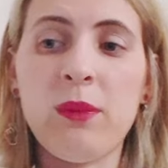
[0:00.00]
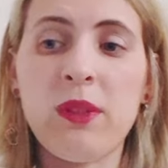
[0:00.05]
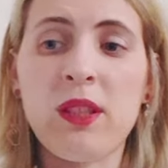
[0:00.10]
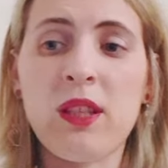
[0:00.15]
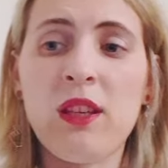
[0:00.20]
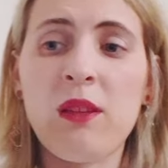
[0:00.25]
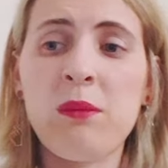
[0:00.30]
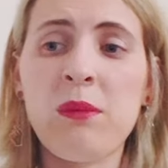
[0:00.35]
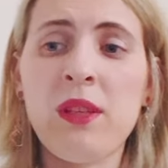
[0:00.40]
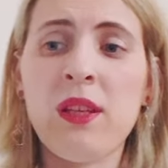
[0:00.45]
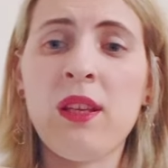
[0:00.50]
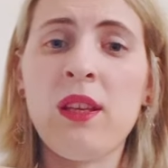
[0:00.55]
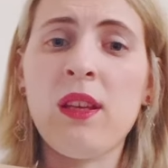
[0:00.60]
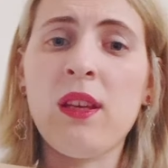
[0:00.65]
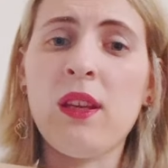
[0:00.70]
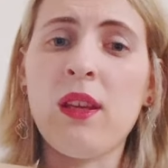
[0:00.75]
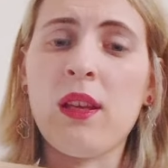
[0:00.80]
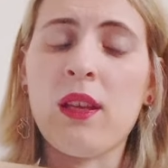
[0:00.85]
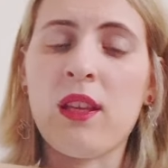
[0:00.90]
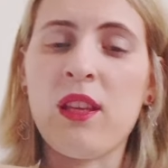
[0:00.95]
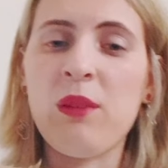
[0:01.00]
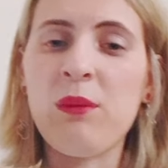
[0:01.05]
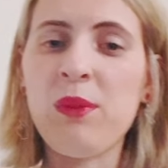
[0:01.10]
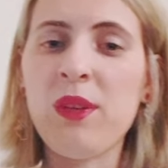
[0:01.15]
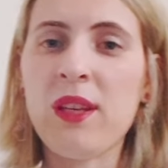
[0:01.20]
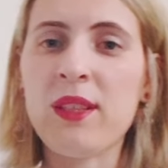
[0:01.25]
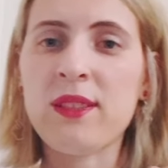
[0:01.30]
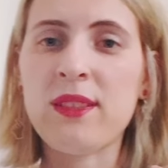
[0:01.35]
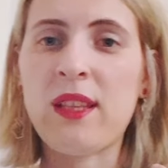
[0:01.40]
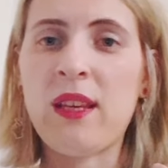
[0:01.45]
but give me
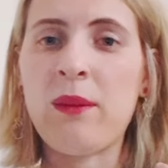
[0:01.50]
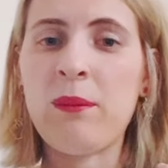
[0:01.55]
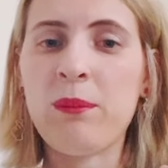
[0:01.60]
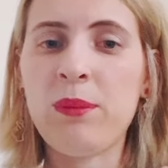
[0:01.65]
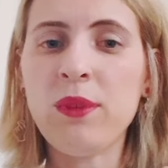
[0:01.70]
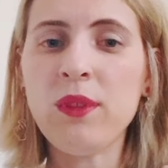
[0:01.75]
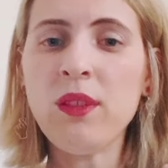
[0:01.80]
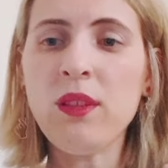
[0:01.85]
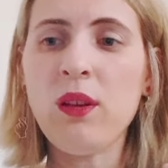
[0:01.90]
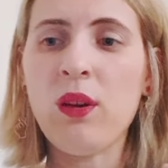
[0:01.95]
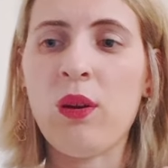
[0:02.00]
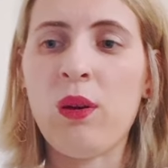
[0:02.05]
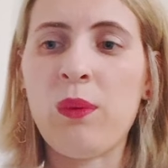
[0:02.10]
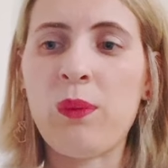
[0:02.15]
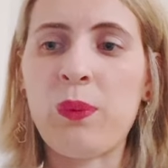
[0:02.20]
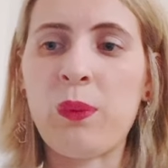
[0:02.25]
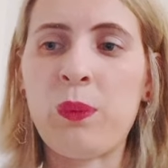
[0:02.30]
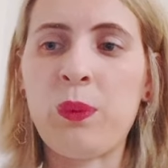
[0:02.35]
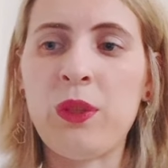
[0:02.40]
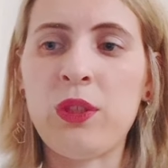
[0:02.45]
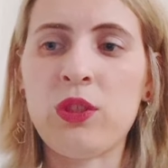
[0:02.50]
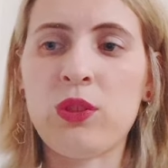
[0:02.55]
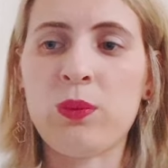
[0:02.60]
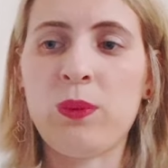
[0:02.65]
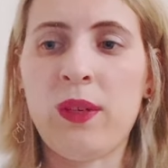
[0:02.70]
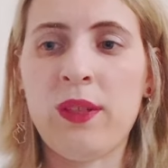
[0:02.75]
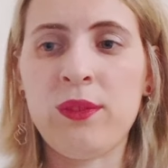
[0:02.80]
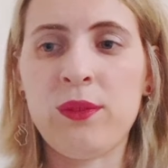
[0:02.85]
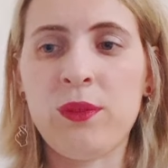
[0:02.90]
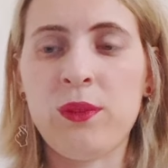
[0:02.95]
example of which
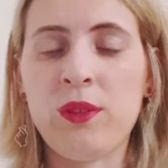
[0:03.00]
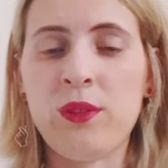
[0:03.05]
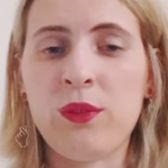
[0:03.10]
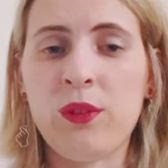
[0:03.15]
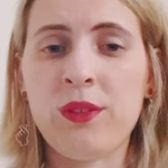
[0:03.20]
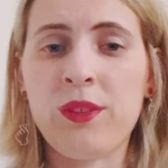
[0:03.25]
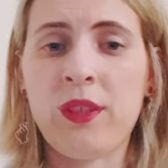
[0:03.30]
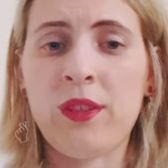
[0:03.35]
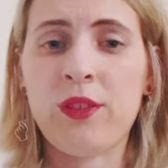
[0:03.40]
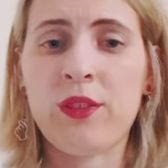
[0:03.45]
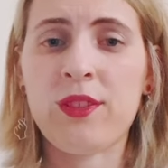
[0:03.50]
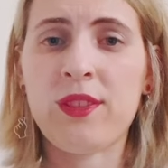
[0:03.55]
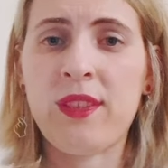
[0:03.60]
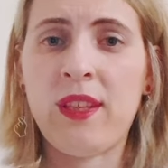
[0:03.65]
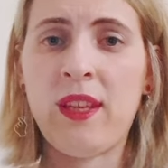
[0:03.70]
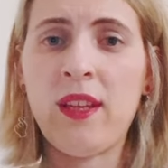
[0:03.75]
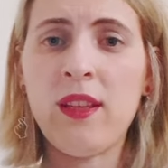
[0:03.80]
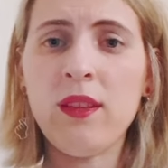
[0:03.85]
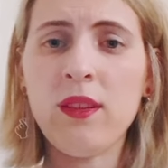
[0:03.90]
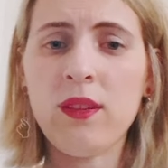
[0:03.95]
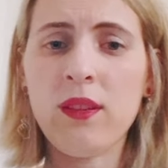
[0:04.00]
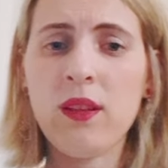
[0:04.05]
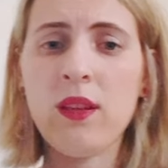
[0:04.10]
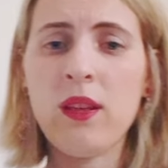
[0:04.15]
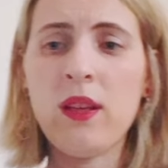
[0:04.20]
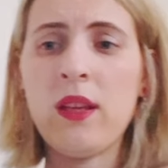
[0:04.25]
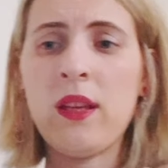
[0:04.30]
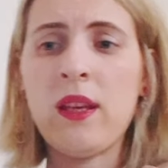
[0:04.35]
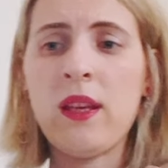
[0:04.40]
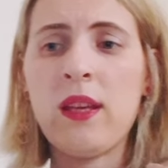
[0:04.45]
one do you don't understand,
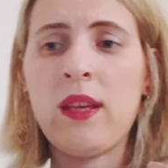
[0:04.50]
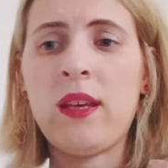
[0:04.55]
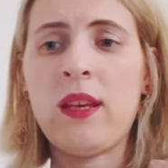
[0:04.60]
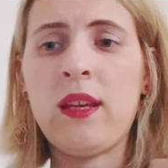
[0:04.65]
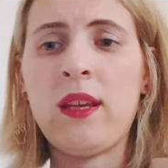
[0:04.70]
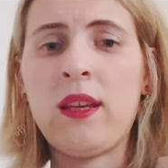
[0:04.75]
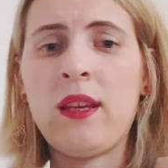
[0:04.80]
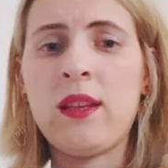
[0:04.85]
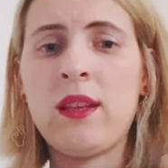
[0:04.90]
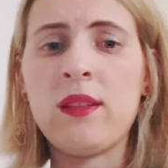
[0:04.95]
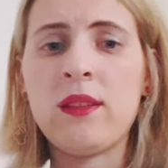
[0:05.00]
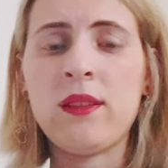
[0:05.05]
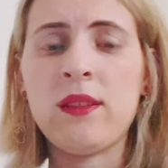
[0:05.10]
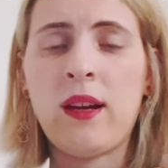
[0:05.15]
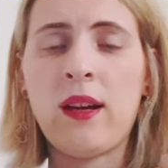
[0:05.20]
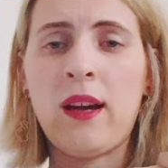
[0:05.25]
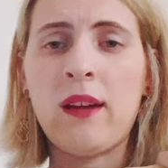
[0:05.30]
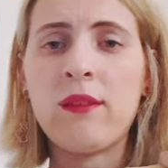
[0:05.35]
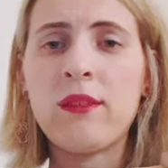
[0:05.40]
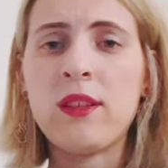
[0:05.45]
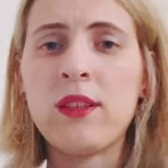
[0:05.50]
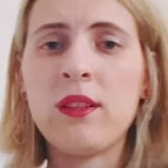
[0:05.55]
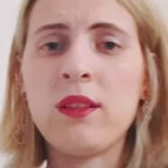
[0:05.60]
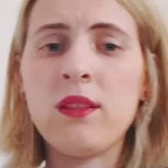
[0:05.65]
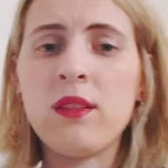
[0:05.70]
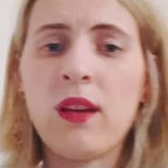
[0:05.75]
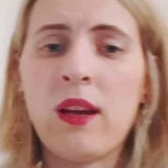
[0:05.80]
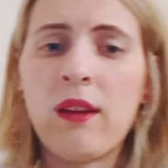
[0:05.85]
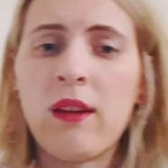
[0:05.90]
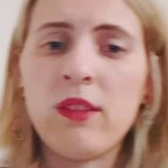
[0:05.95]
and I
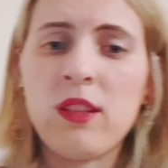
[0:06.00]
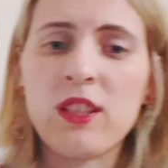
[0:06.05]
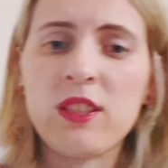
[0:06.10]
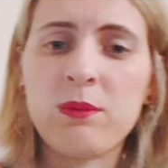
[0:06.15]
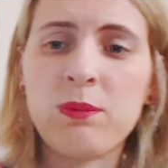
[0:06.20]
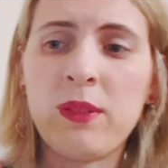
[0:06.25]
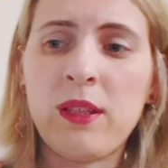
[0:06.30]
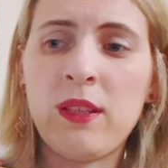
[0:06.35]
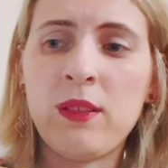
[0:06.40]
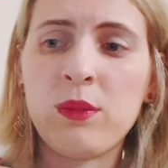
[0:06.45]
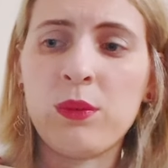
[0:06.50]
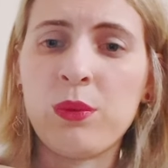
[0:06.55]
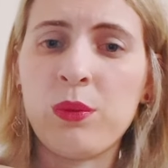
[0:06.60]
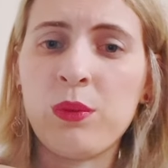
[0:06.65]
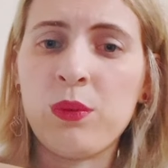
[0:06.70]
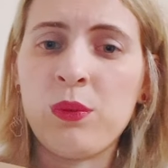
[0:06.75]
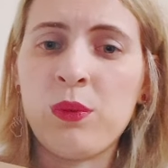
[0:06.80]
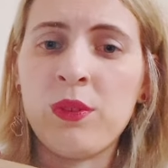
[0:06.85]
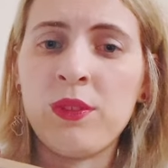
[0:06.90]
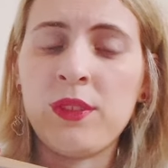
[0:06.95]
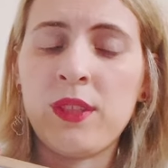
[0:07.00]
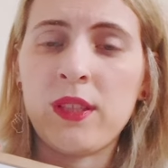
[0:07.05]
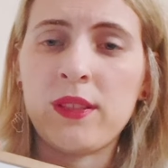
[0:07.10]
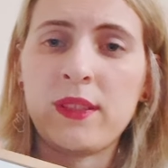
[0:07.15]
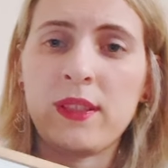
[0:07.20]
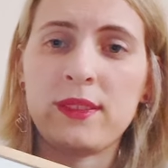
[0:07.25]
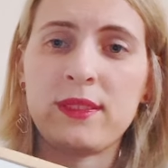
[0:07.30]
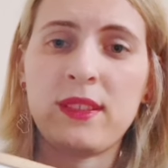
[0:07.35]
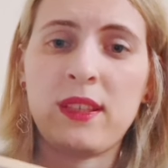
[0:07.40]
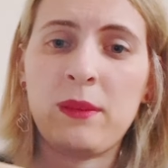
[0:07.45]
will explain to you on
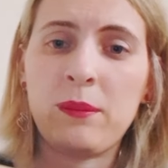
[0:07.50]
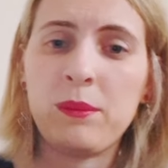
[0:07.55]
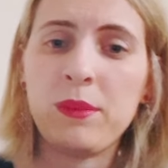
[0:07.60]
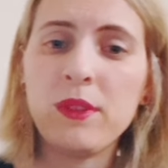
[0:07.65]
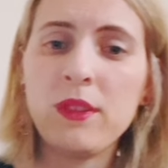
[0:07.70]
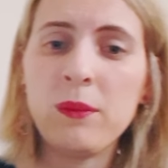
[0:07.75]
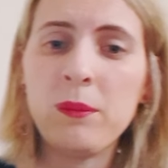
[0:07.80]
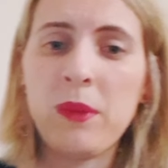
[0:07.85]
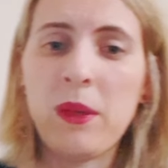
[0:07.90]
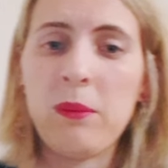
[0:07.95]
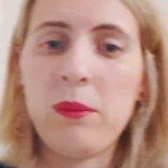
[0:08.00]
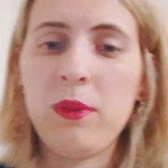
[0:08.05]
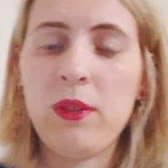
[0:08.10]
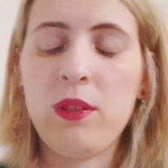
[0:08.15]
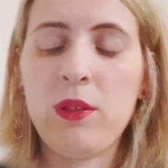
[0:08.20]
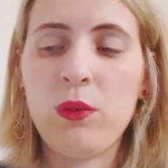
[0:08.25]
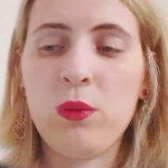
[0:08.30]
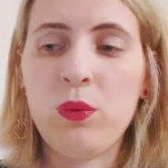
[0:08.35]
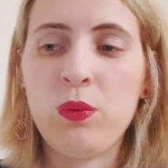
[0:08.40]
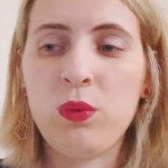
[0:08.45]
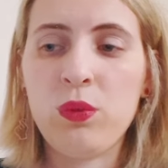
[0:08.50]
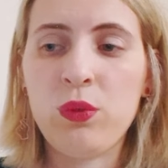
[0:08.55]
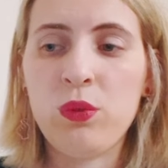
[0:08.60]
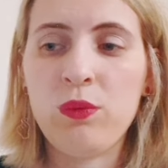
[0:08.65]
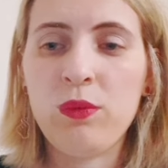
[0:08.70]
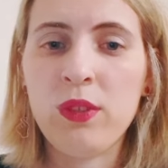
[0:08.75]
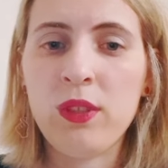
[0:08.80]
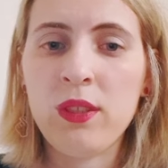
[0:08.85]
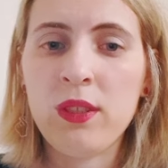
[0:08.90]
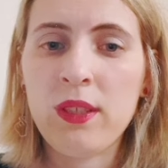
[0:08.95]
that example. Maybe you
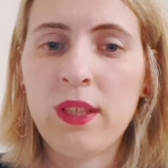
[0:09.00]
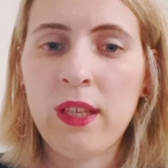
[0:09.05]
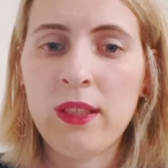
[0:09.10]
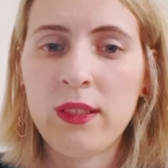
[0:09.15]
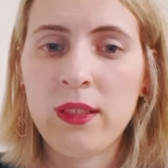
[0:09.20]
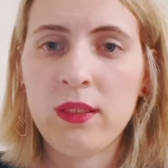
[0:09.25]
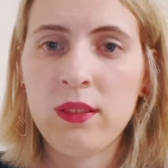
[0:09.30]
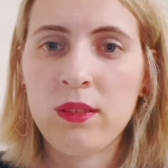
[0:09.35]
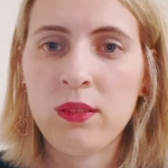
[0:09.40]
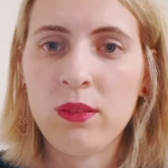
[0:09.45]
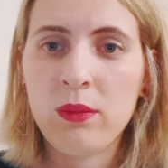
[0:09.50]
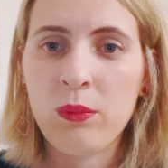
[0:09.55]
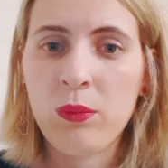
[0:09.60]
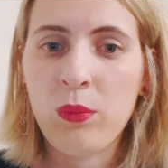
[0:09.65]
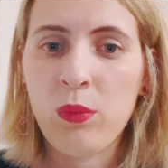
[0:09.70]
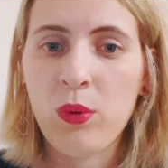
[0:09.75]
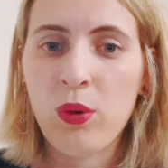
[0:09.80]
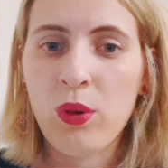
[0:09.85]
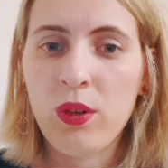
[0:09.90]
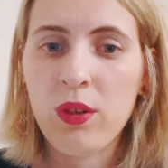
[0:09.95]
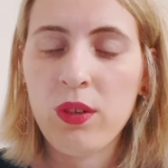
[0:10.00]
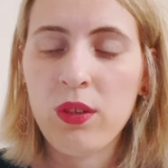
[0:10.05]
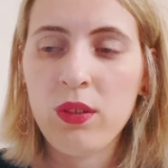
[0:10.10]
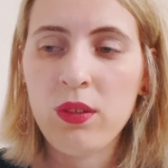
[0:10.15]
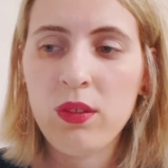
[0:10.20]
will get it more.